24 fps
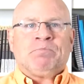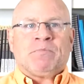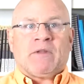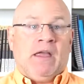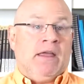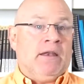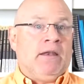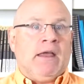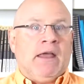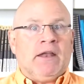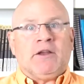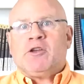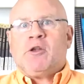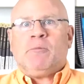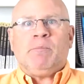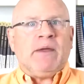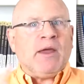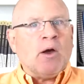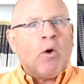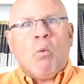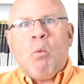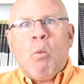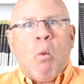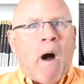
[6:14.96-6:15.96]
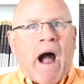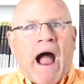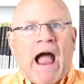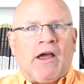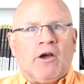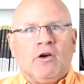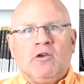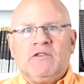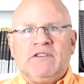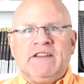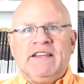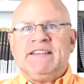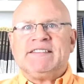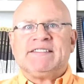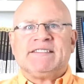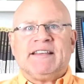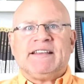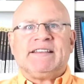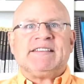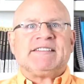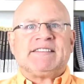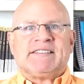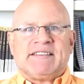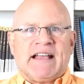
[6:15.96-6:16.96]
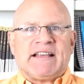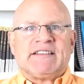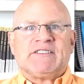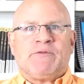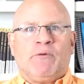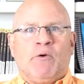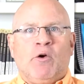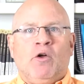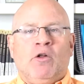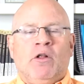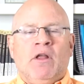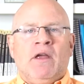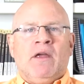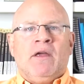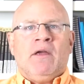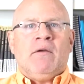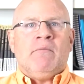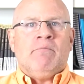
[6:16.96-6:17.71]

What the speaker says: and could be a wildly successful